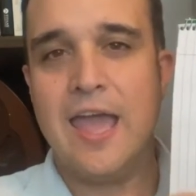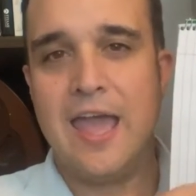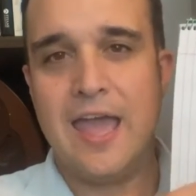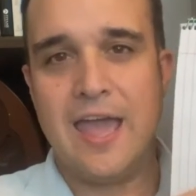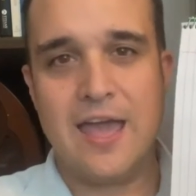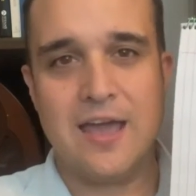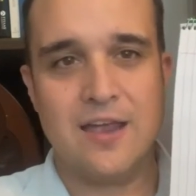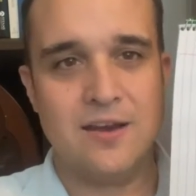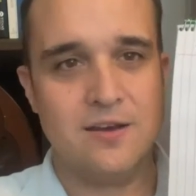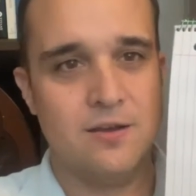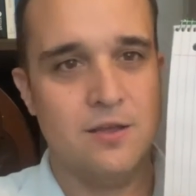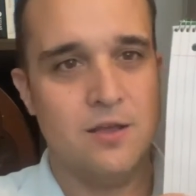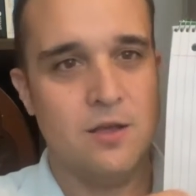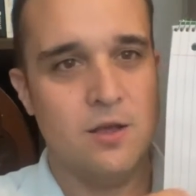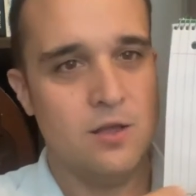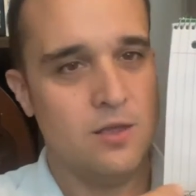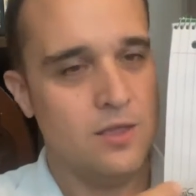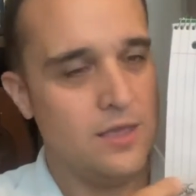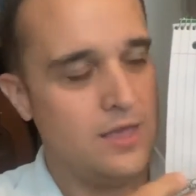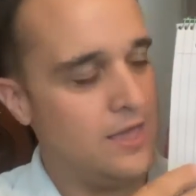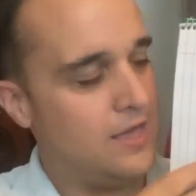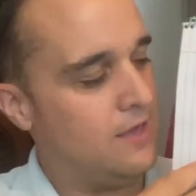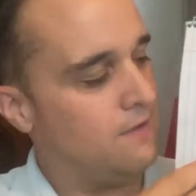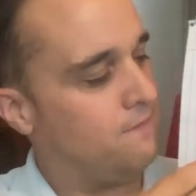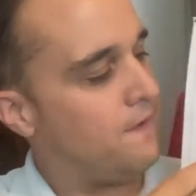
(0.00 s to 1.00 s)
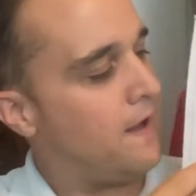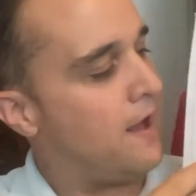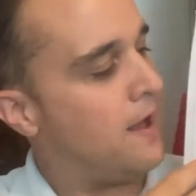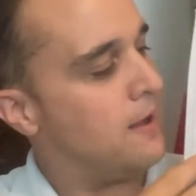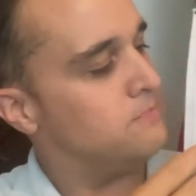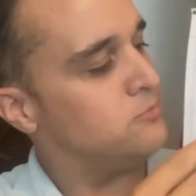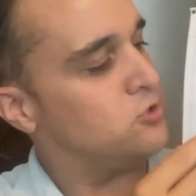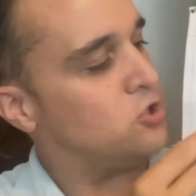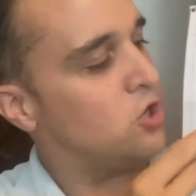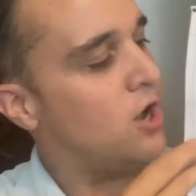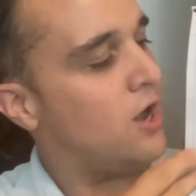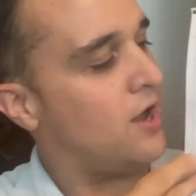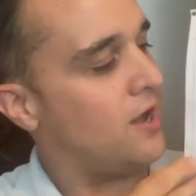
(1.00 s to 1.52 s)
And if
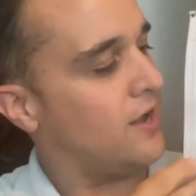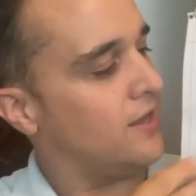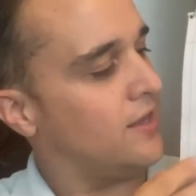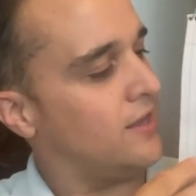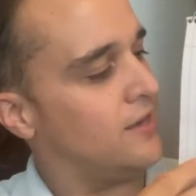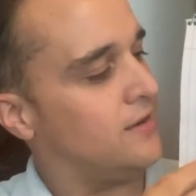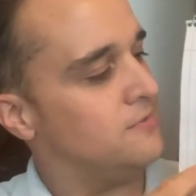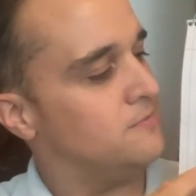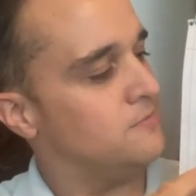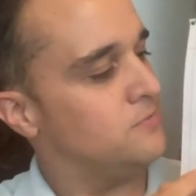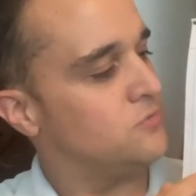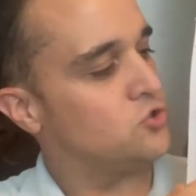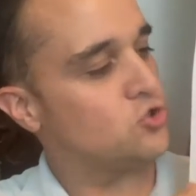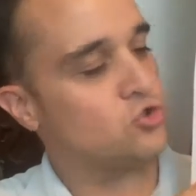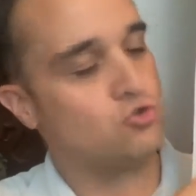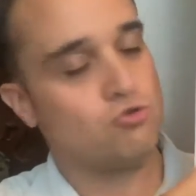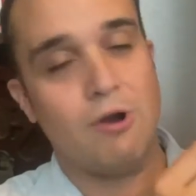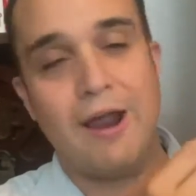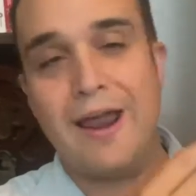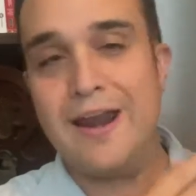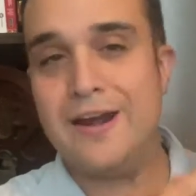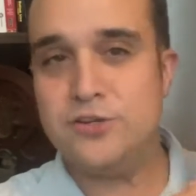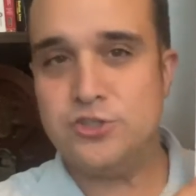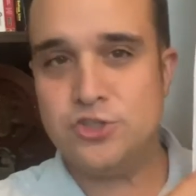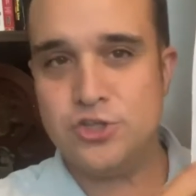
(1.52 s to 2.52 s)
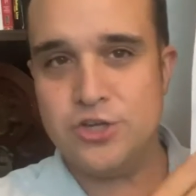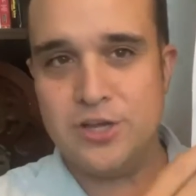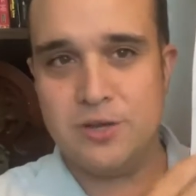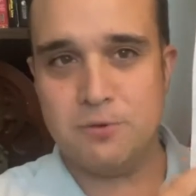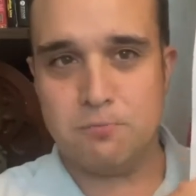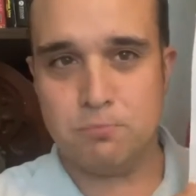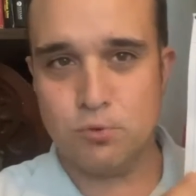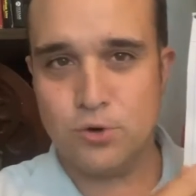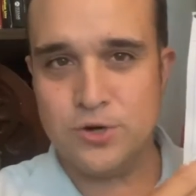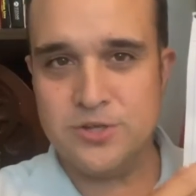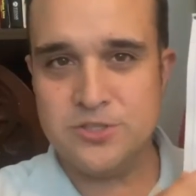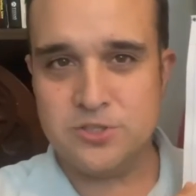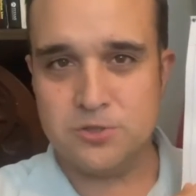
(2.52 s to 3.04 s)
I'm talking strategy
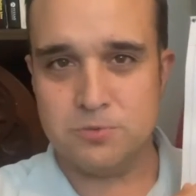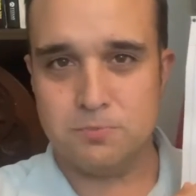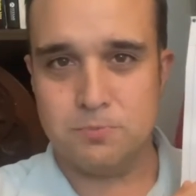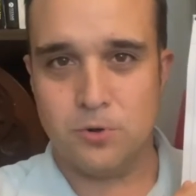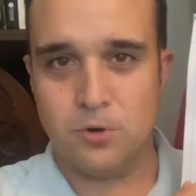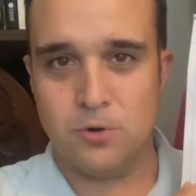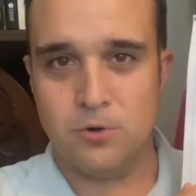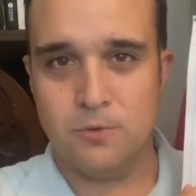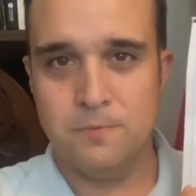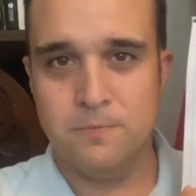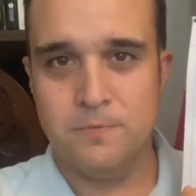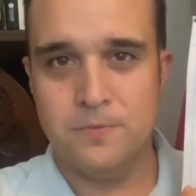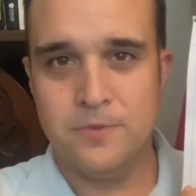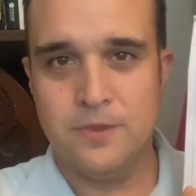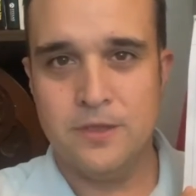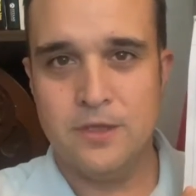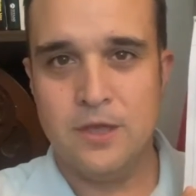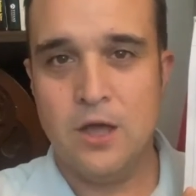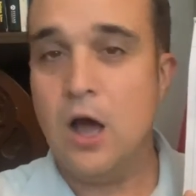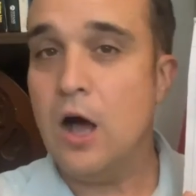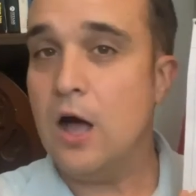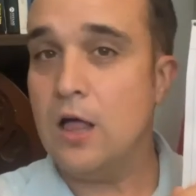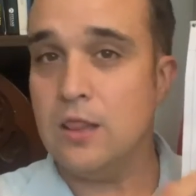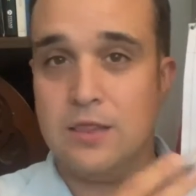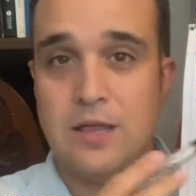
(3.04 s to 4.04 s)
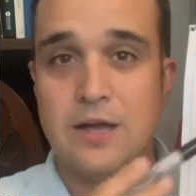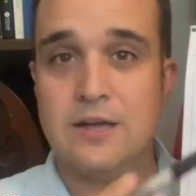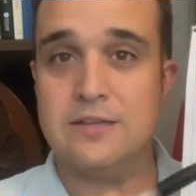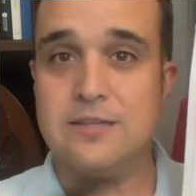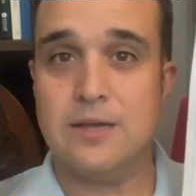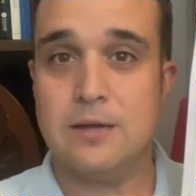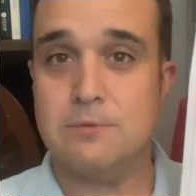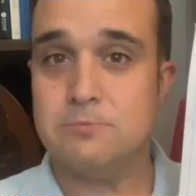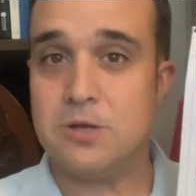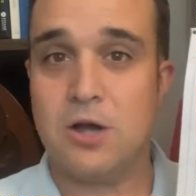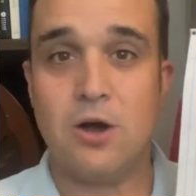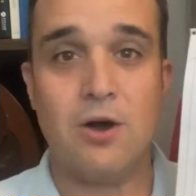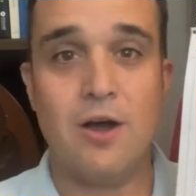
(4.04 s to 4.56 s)
and principle, a lot of
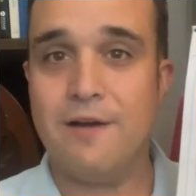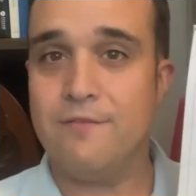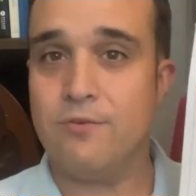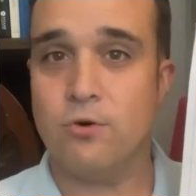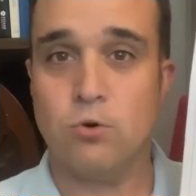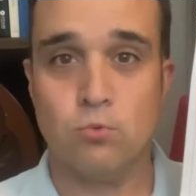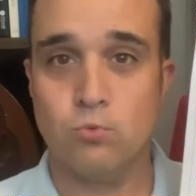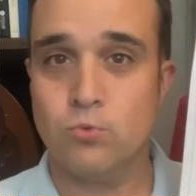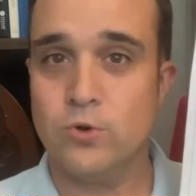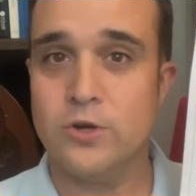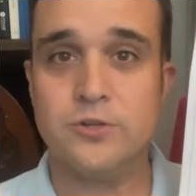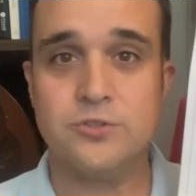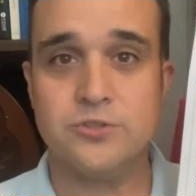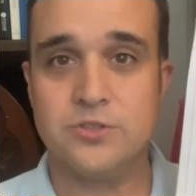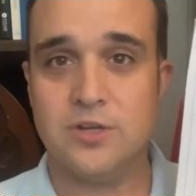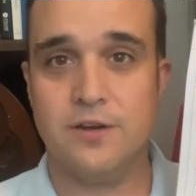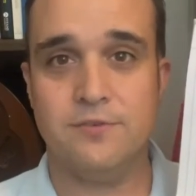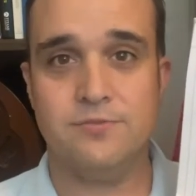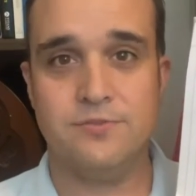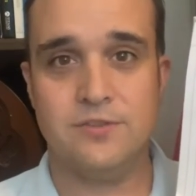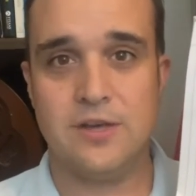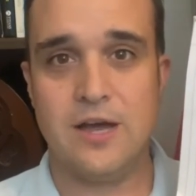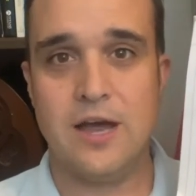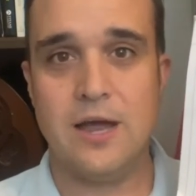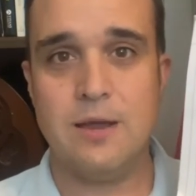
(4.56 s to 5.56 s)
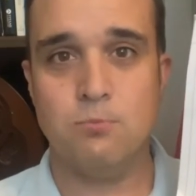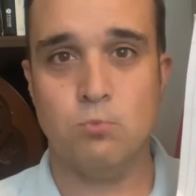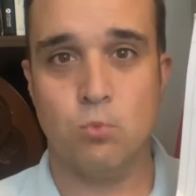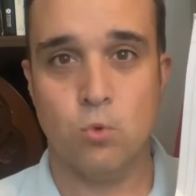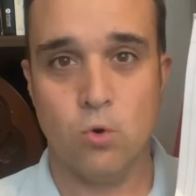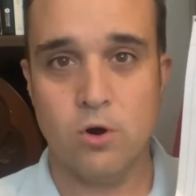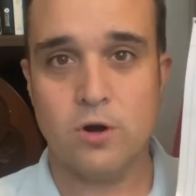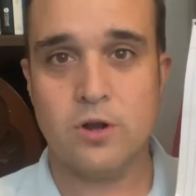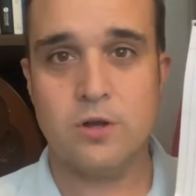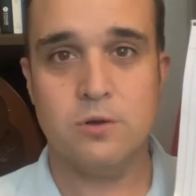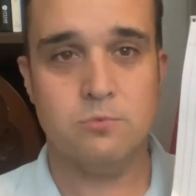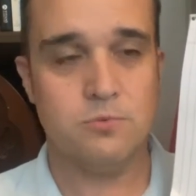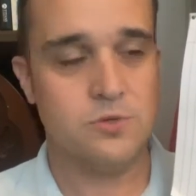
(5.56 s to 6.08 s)
times I'll have a real tough time
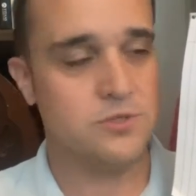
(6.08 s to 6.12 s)
working